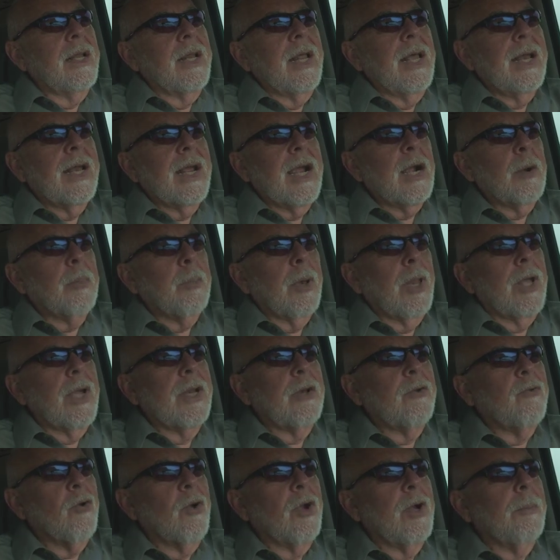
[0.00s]
And that
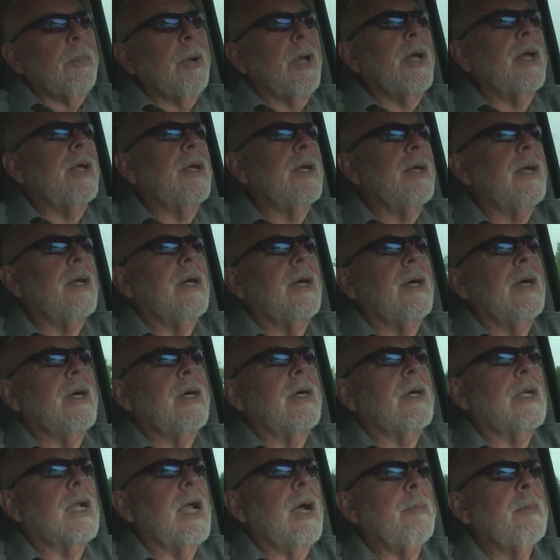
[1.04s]
airplane trip,
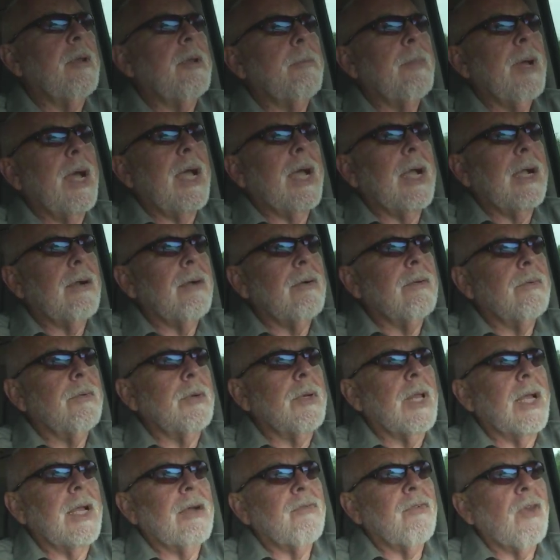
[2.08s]
coming back,
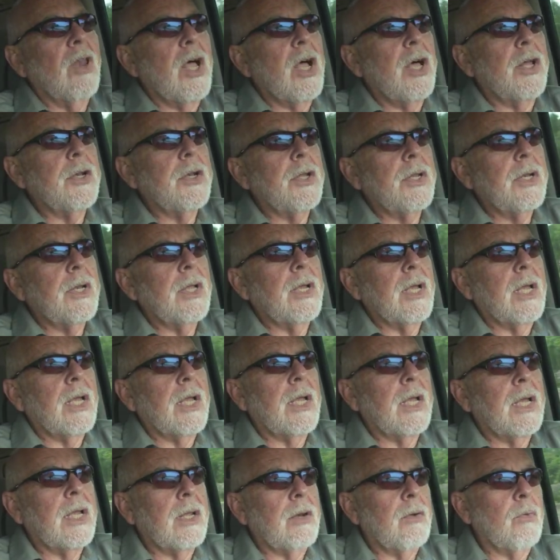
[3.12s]
we left London
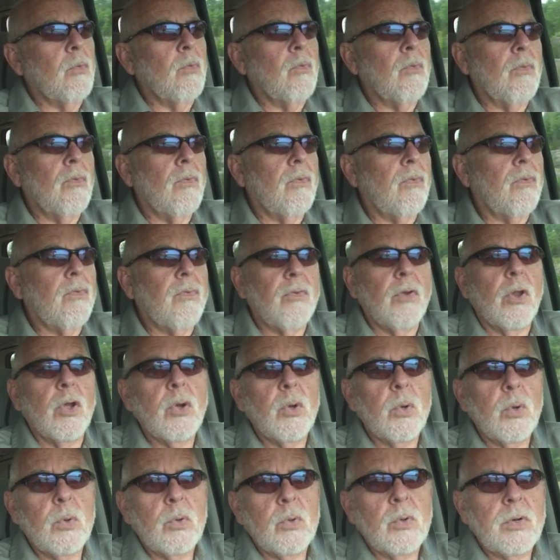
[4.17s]
and
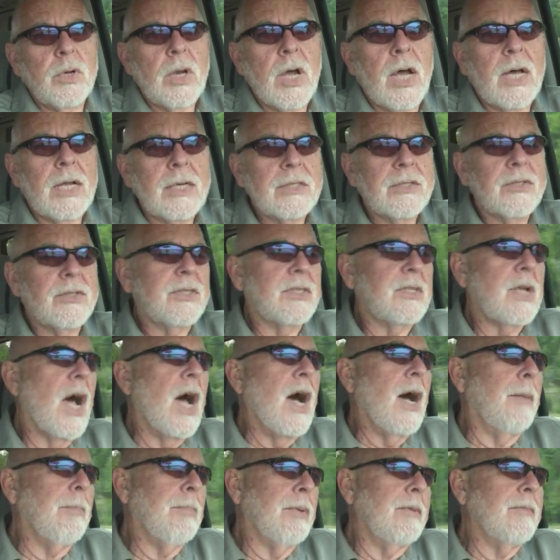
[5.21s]
flew
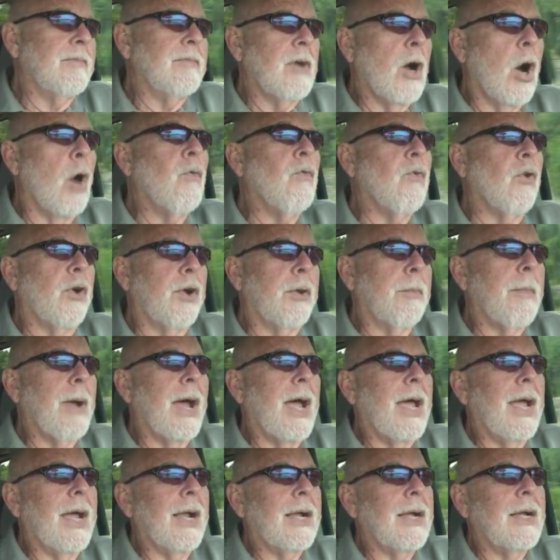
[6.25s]
non-stop over and
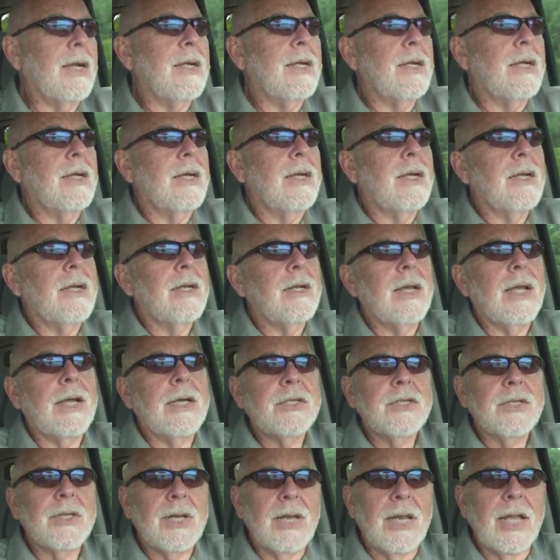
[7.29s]
back
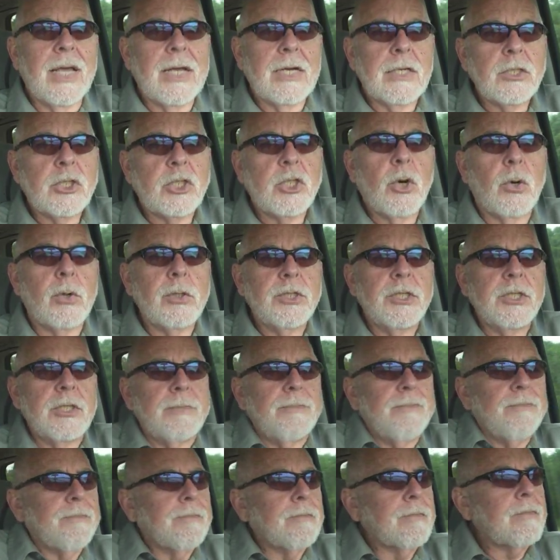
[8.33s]
down to Atlanta, Georgia.
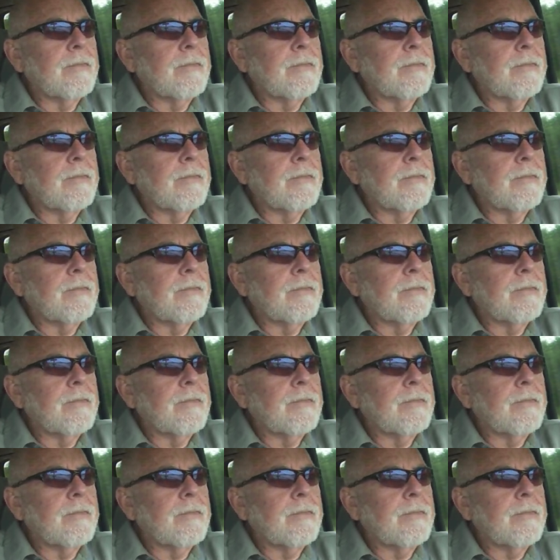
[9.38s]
